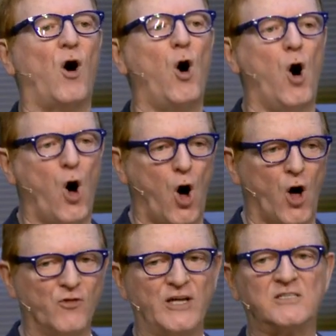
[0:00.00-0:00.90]

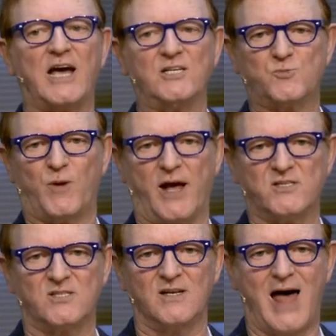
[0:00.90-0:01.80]
all that takes
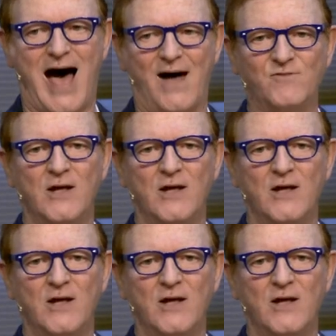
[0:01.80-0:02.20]
place in life,